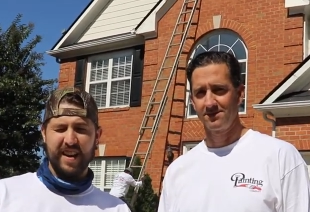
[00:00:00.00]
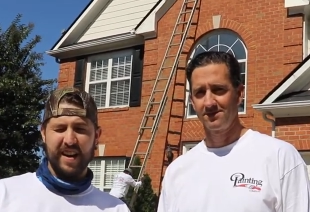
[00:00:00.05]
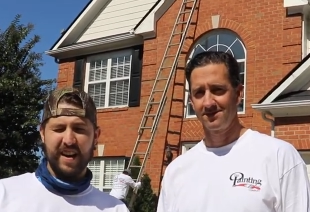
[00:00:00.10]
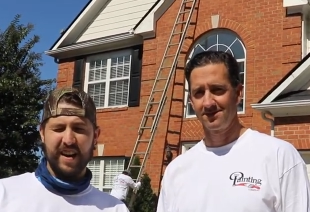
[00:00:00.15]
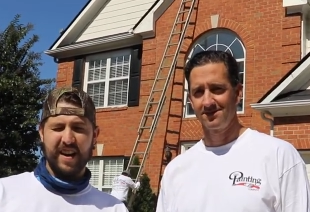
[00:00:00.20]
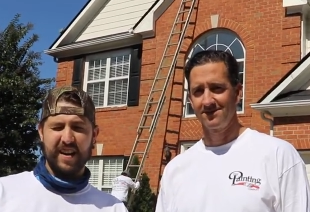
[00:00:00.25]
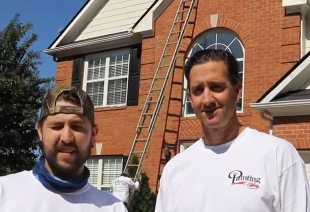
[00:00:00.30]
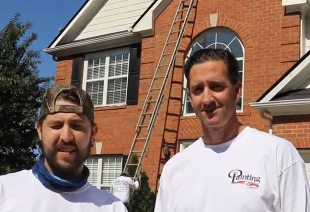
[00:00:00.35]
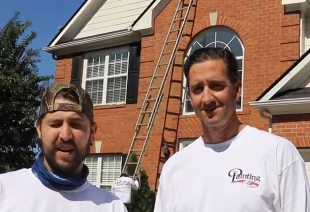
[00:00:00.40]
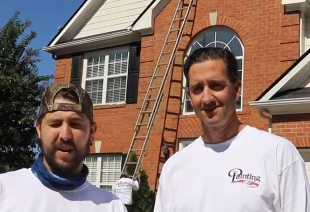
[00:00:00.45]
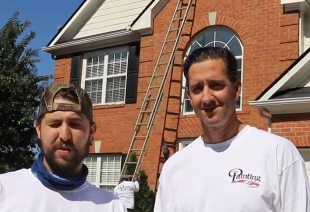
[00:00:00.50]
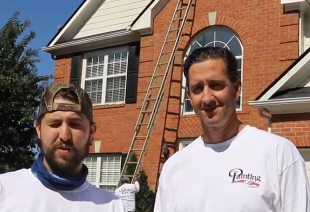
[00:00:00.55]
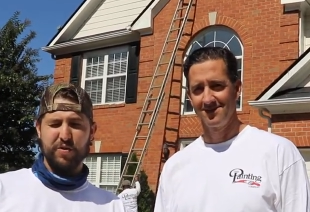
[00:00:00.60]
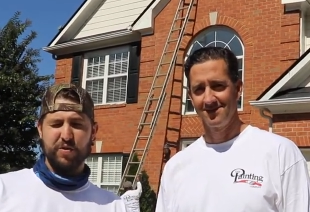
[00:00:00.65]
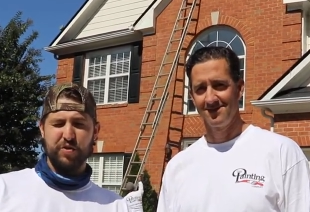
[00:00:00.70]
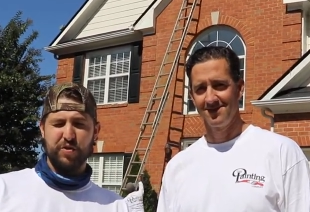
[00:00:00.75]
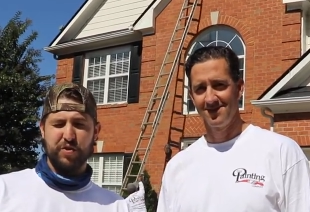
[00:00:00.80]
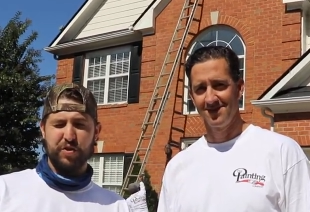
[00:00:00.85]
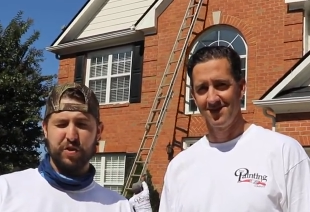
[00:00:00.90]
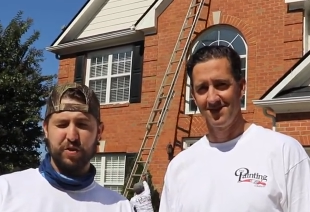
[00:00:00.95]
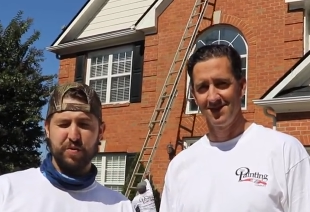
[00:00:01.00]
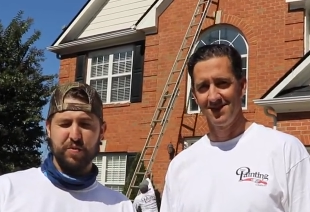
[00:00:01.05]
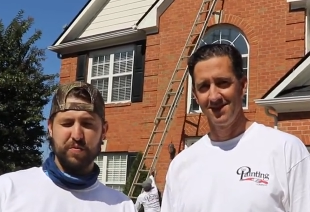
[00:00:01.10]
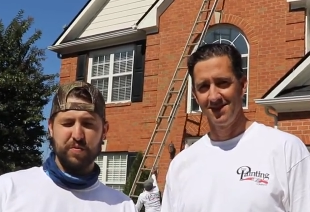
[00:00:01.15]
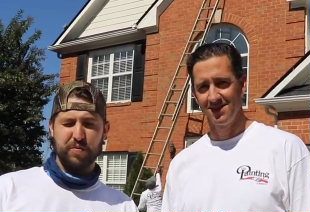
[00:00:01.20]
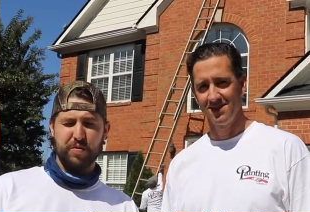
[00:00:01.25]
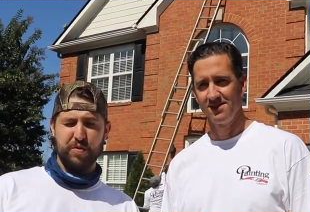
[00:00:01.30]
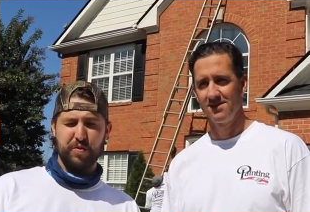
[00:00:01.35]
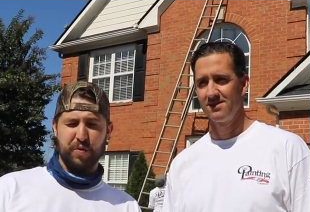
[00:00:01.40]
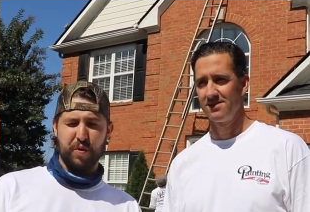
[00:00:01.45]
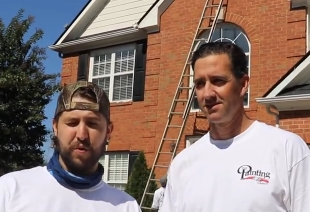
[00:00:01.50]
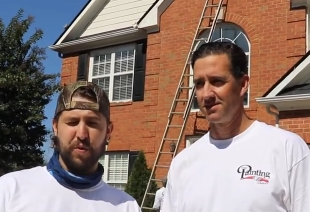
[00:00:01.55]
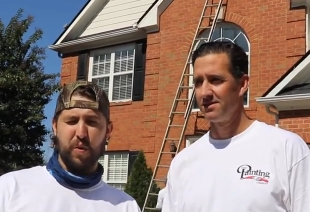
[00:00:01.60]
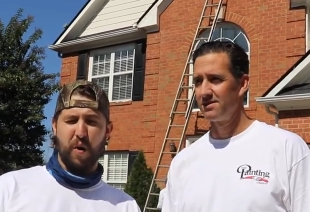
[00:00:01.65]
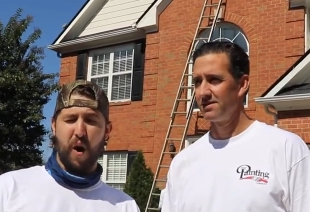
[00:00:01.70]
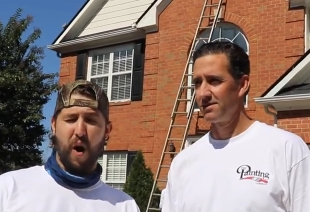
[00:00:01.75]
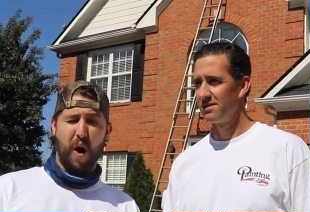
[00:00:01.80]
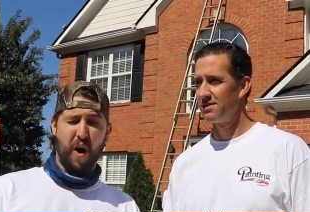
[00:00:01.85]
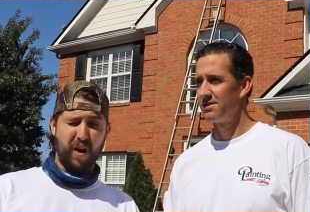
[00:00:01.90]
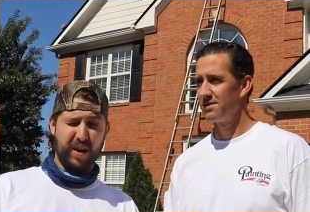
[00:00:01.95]
Speaker 1: uh, that was June through
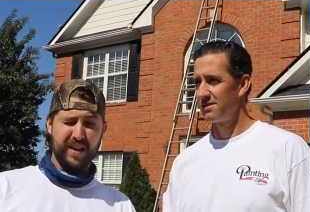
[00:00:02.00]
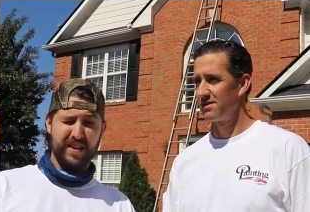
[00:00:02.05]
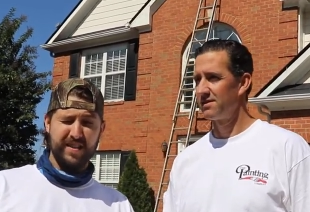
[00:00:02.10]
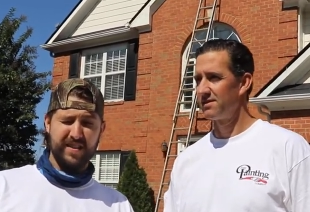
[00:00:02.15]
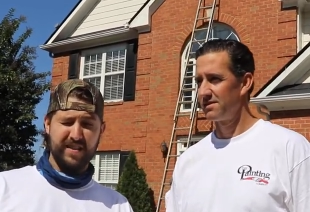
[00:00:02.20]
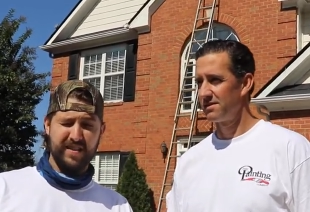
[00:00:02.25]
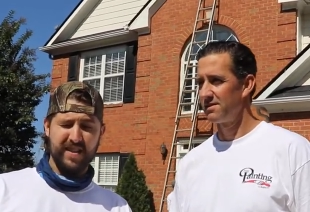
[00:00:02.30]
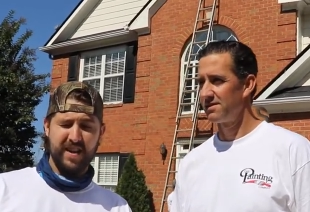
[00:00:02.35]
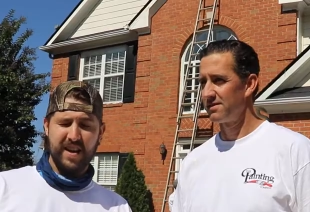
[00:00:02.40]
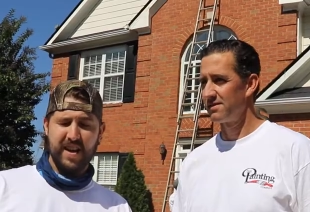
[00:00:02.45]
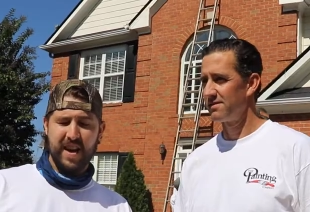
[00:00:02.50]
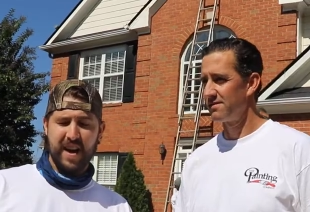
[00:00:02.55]
August.